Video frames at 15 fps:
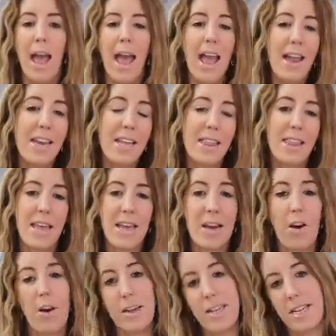anything,
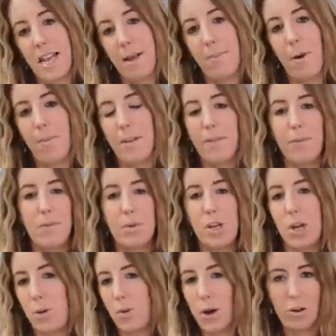I'd say probably from
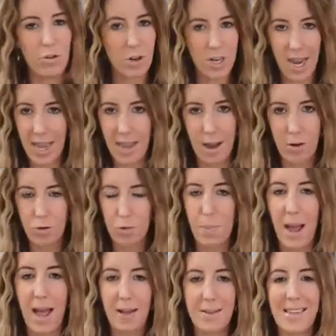£200 to
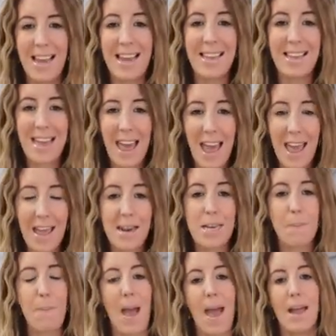£800. Again,
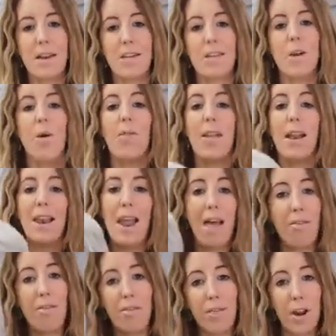depends on the
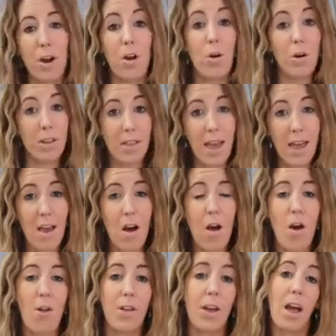length, the longer they
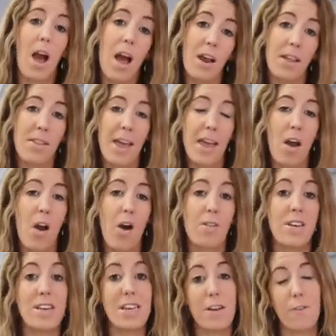are, the colour they are,
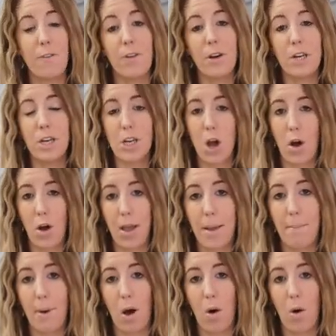the different type
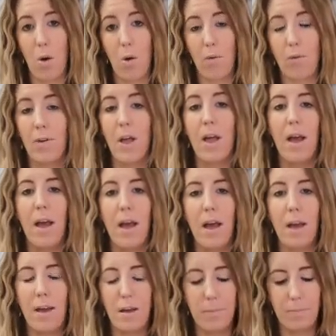of
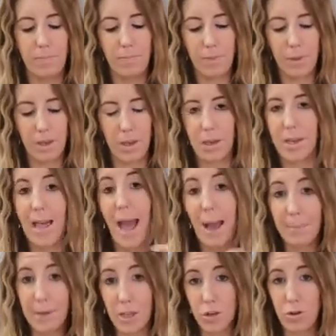
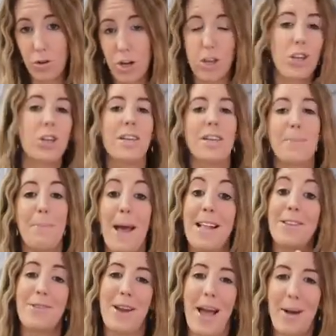cap construction,
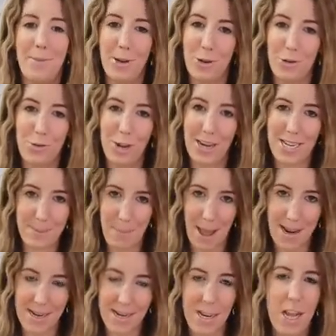depends on how much you're going to
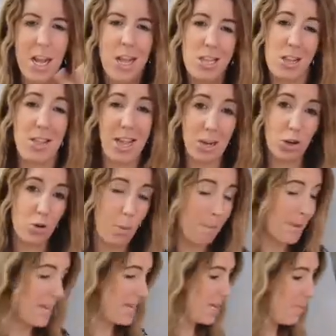spend. So that's your
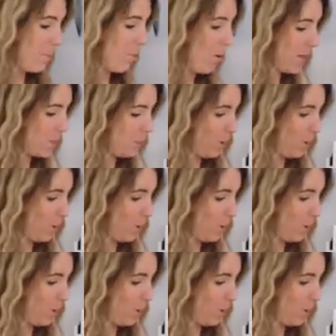medium price